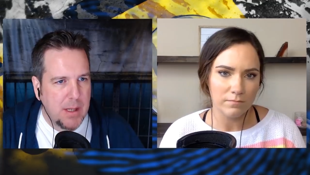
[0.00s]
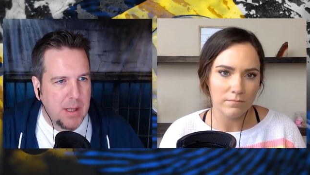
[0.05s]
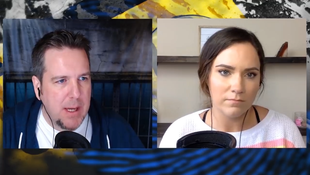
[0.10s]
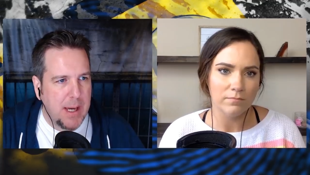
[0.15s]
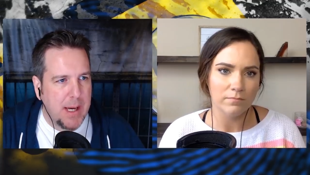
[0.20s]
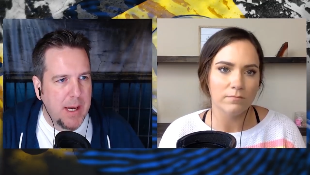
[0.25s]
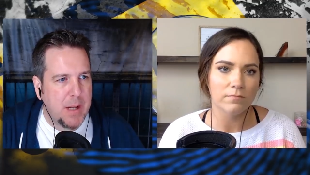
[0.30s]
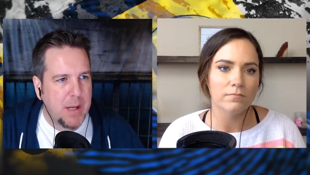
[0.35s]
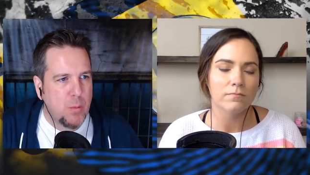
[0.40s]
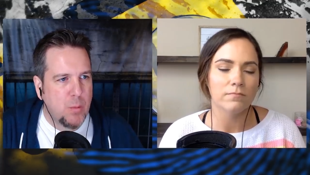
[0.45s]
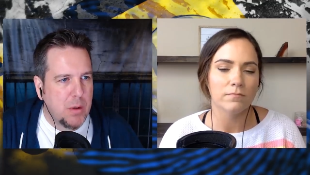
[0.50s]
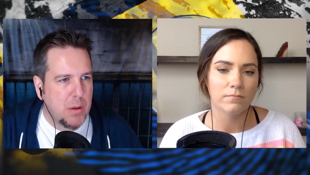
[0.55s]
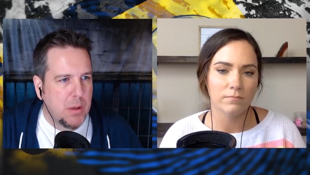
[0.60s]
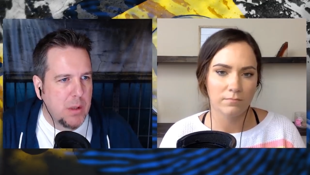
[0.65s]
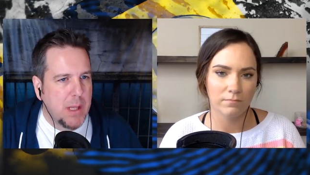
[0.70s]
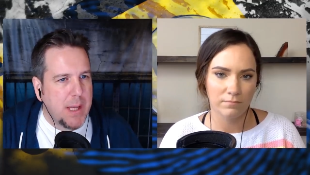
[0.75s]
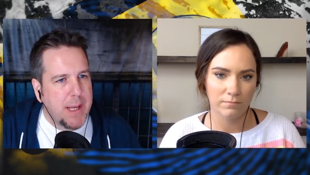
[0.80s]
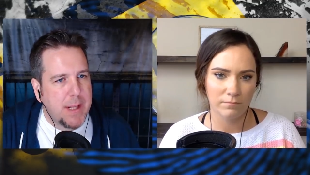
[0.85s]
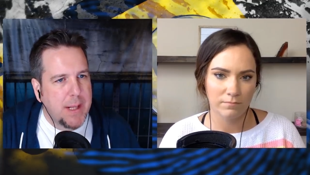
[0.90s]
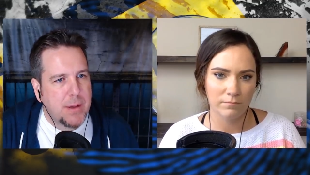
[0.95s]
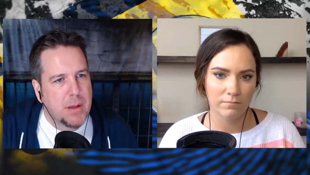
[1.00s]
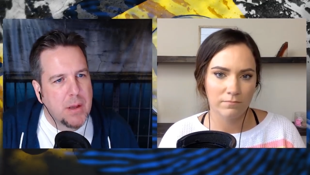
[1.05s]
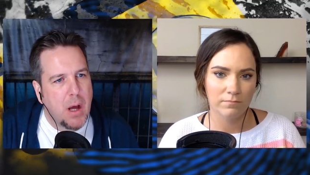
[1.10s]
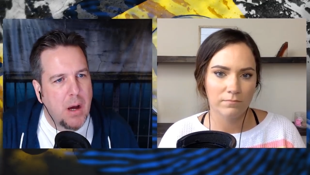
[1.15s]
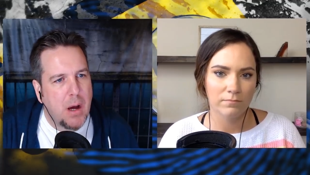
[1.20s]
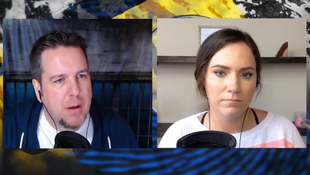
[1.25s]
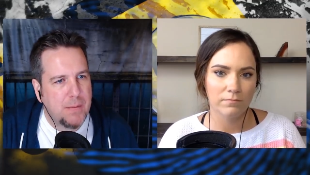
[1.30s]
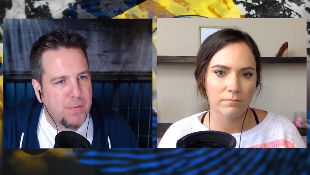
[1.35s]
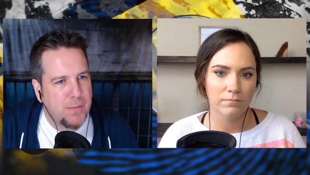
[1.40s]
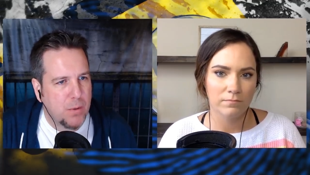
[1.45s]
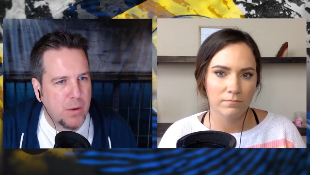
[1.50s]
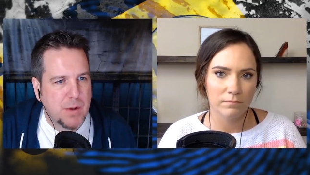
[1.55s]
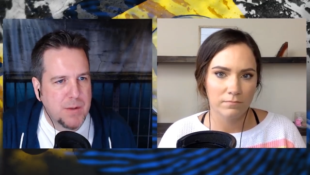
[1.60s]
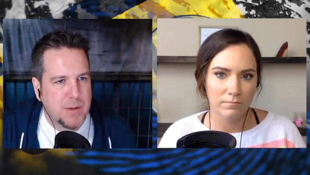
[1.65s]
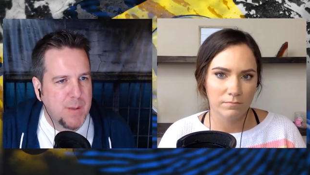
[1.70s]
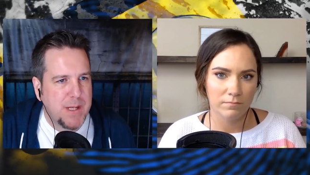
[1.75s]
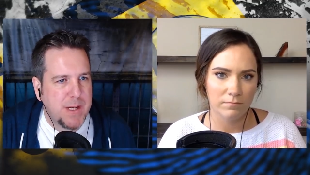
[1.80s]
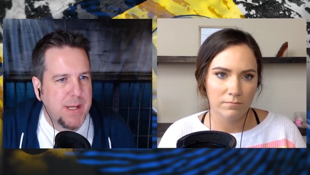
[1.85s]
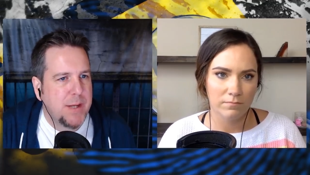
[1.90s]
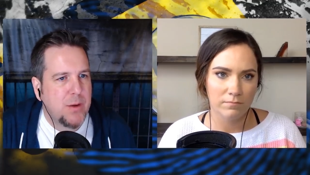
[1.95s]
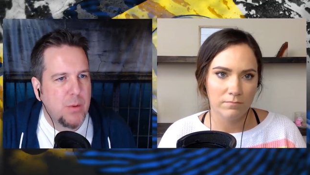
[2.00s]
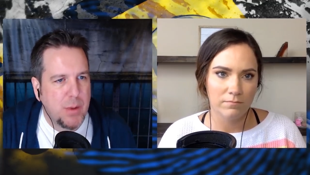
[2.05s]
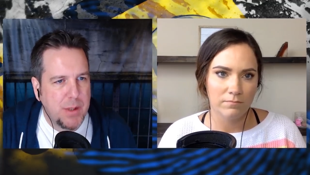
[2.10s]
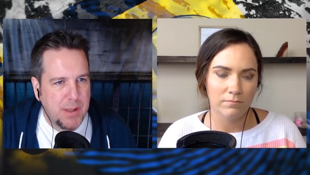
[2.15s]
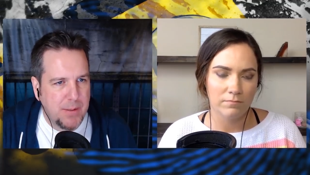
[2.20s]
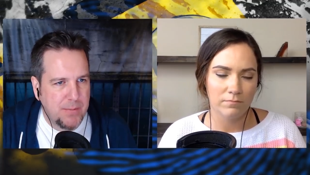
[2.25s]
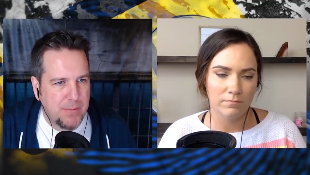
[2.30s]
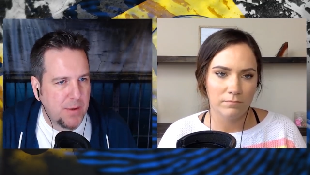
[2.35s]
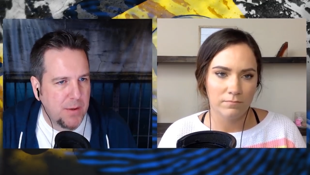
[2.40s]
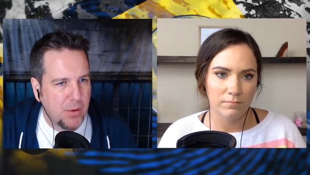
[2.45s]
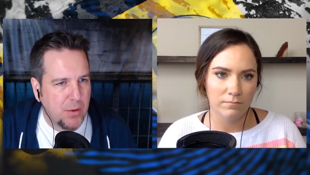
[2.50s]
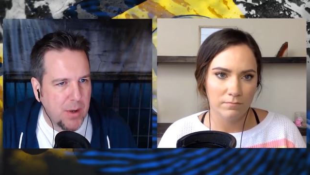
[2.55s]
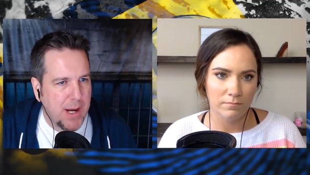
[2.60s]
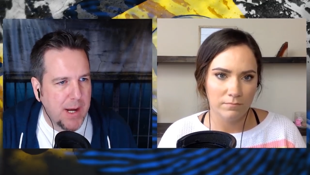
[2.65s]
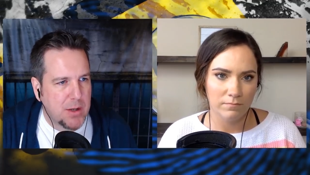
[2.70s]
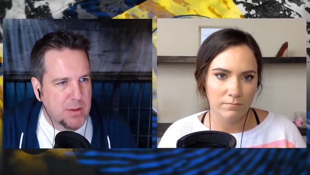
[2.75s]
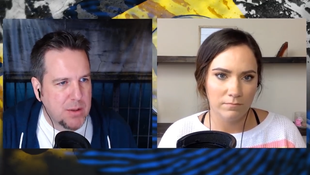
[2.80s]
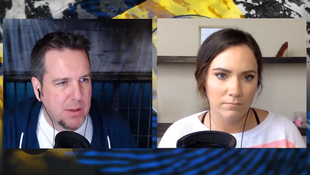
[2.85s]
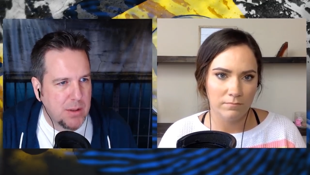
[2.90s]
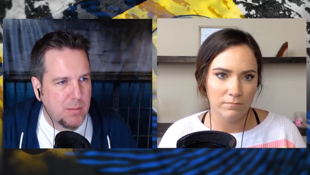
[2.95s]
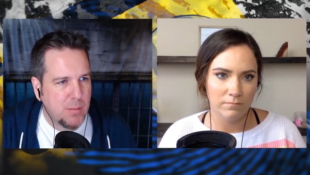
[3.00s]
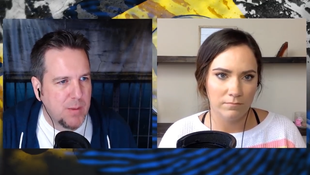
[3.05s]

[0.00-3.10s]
Speaker 1: and will lead law enforcement into a different direction.